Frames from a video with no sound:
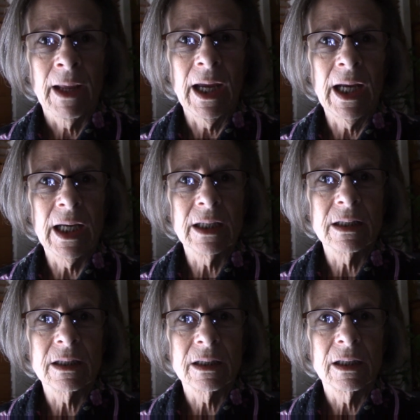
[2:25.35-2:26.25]

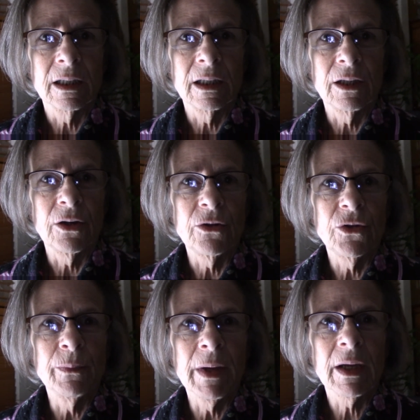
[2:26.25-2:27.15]
and
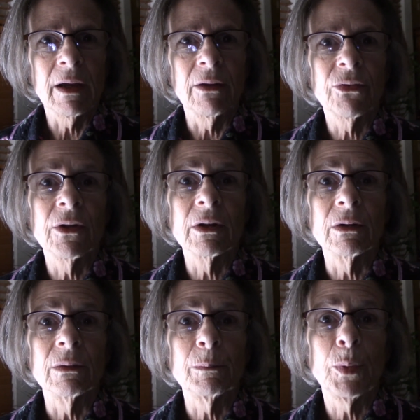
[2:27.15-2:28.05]
you make
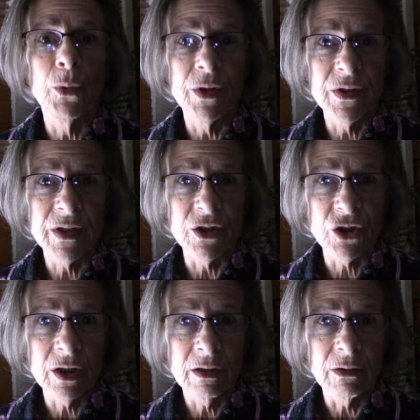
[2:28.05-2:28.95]
the poor
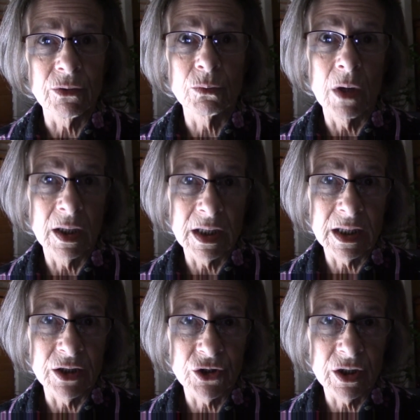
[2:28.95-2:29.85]
decision, the wrong
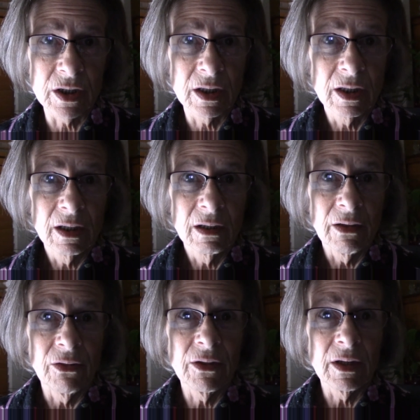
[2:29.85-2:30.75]
decision,
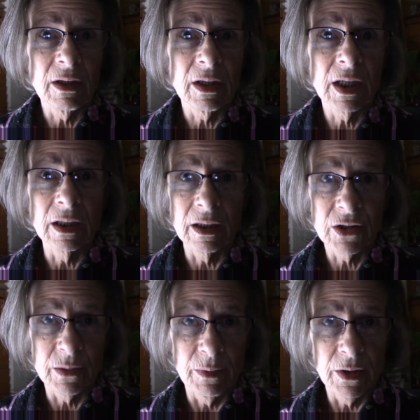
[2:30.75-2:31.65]
the killing
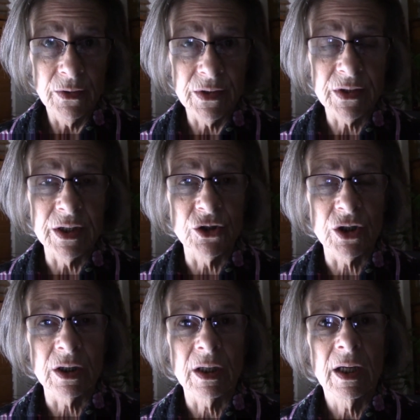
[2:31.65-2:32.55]
tomorrow
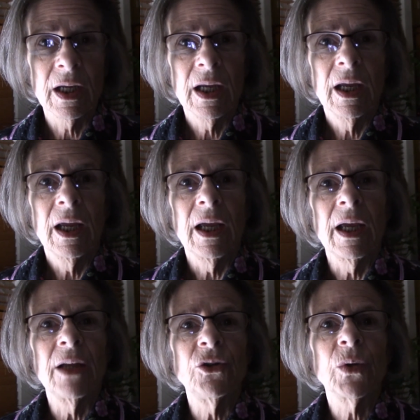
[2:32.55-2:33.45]
decision,
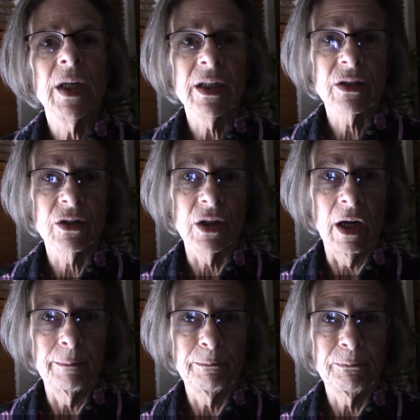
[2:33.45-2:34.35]
and you can't
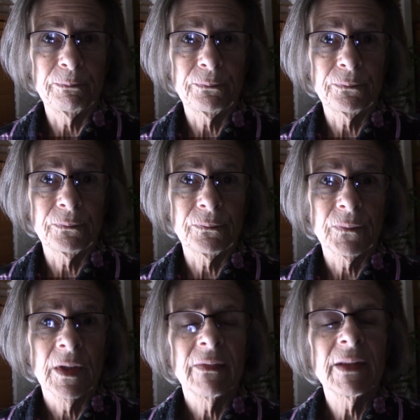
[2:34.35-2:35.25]
stop.
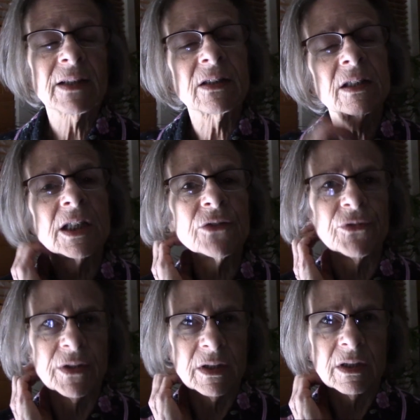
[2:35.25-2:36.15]
That's the
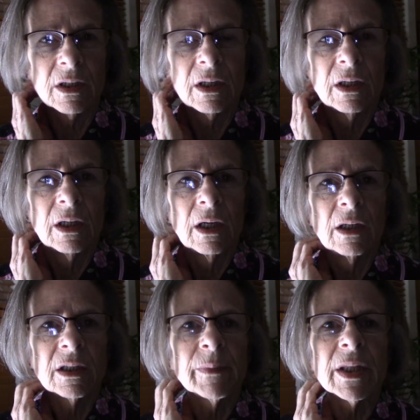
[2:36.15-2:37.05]
difference.
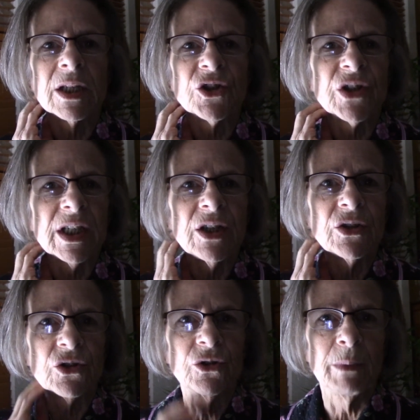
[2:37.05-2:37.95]
Somebody that just
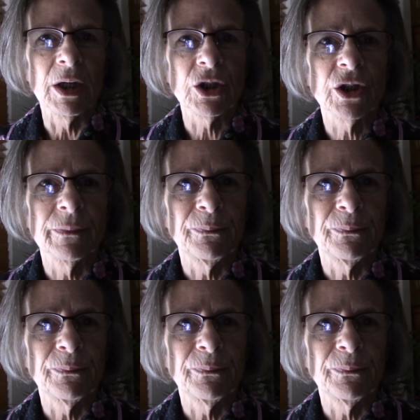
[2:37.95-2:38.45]
eats too much